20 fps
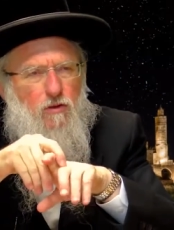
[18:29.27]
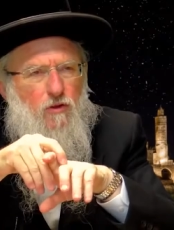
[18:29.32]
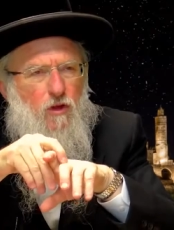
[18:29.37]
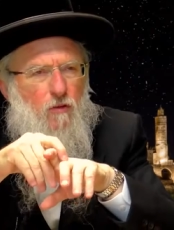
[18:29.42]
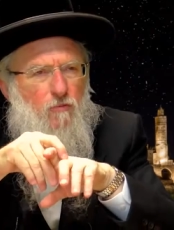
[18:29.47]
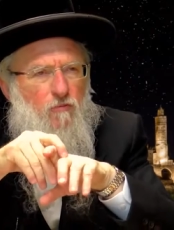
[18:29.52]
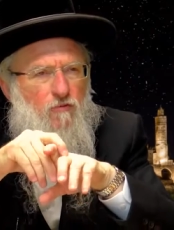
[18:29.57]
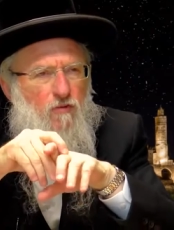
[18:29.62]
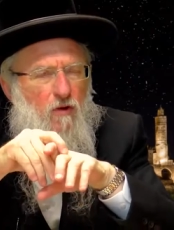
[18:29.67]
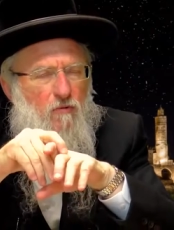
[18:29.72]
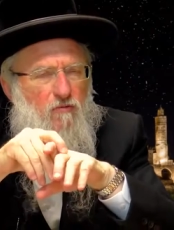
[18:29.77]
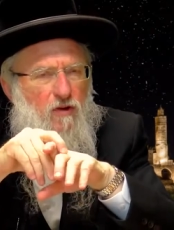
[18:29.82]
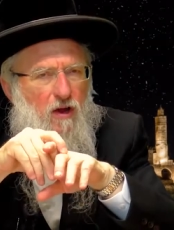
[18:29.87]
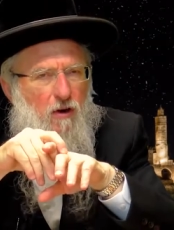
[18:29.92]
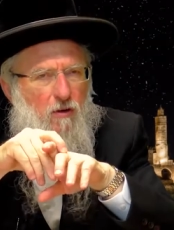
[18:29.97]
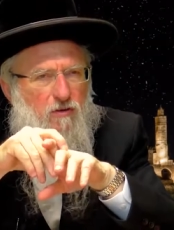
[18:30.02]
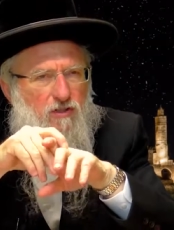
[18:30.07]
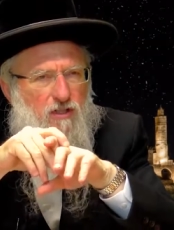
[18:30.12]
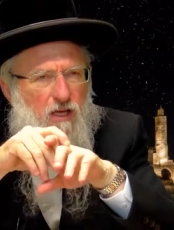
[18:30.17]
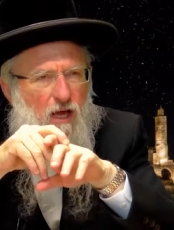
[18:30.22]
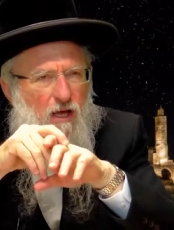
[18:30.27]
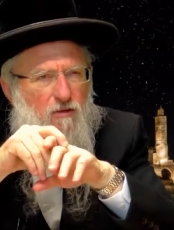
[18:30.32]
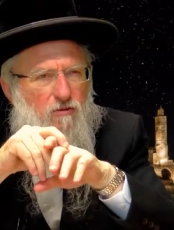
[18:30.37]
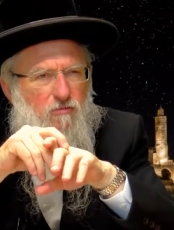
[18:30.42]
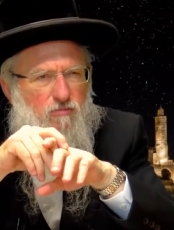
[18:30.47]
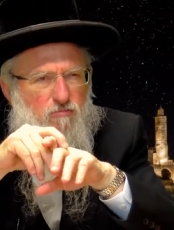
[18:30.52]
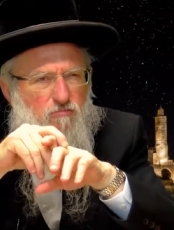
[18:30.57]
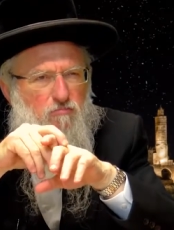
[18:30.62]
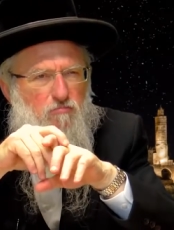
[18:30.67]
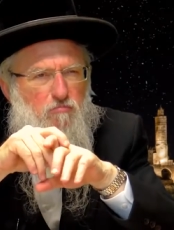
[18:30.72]
The Pharaoh said
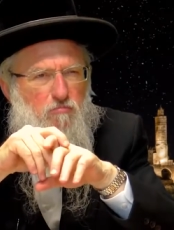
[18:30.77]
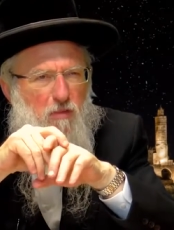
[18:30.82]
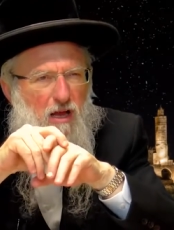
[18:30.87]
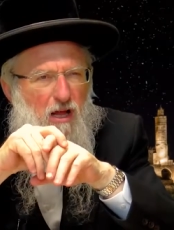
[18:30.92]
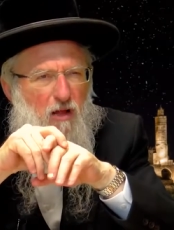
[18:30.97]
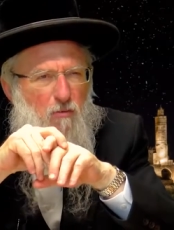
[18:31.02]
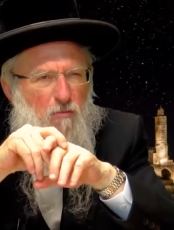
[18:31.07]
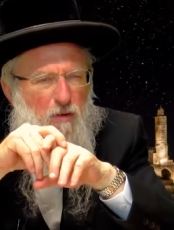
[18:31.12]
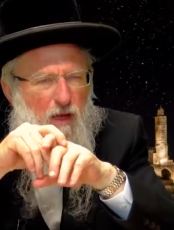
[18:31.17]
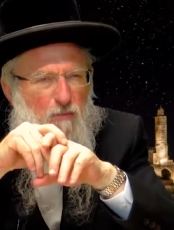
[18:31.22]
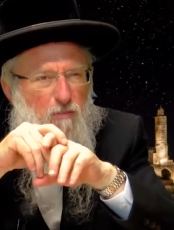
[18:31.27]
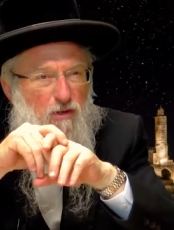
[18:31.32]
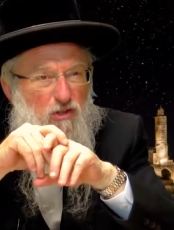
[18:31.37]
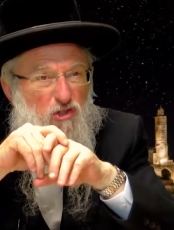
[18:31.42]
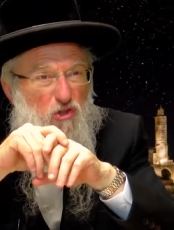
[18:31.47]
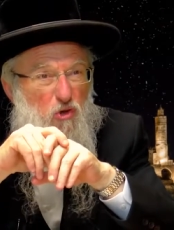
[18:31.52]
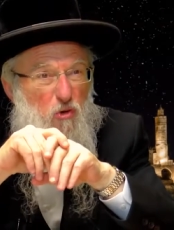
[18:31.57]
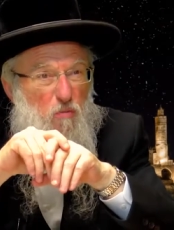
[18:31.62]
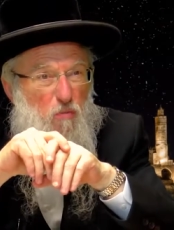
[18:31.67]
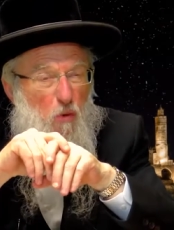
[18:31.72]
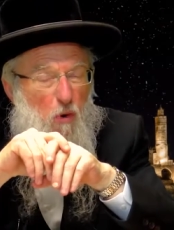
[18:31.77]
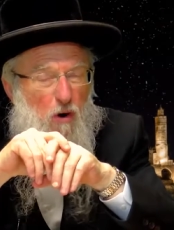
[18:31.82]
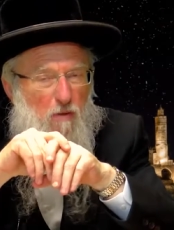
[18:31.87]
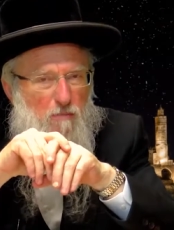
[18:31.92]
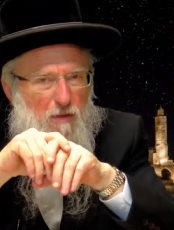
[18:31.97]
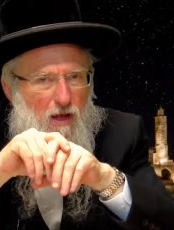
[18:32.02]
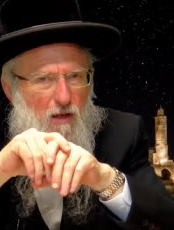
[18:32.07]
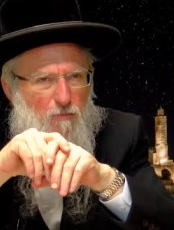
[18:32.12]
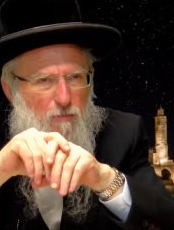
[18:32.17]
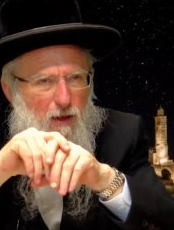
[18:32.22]
male babies, newborn
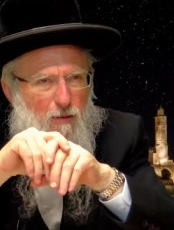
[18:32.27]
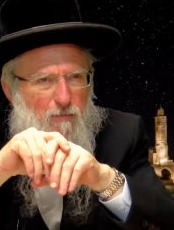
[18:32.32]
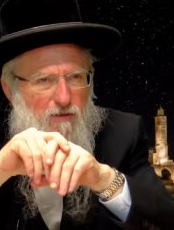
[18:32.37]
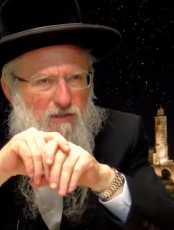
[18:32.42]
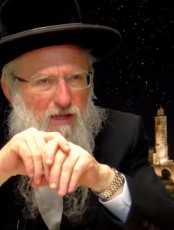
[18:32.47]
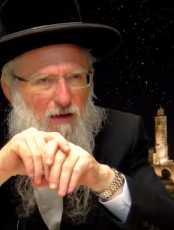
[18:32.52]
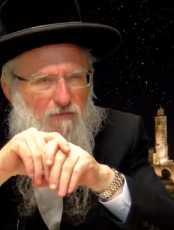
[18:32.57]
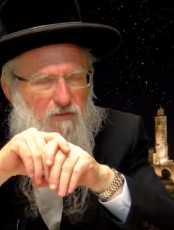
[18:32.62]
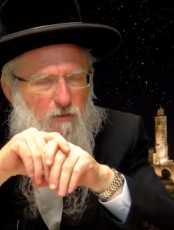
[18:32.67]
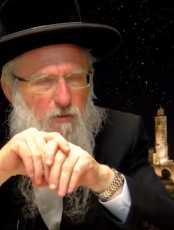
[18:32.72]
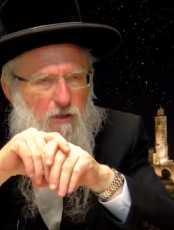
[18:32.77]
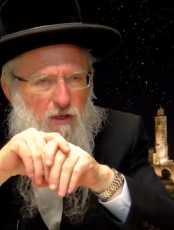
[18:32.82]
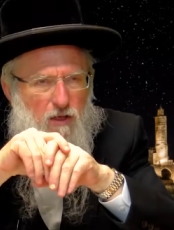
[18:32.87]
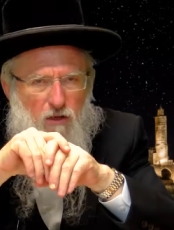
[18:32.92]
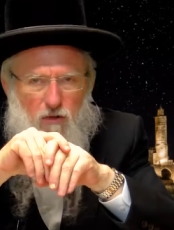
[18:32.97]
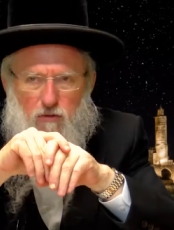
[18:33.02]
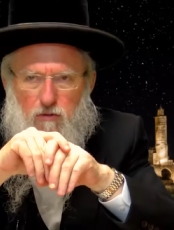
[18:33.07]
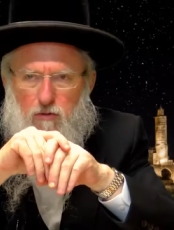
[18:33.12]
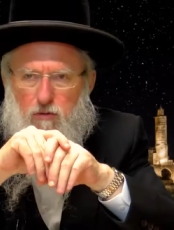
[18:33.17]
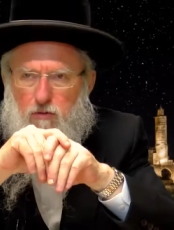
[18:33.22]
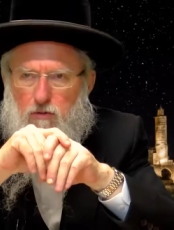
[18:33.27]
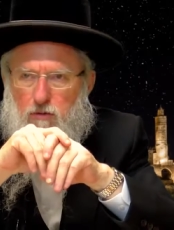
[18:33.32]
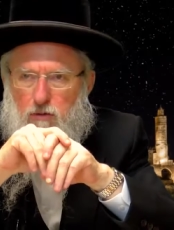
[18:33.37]
male babies, have to be killed.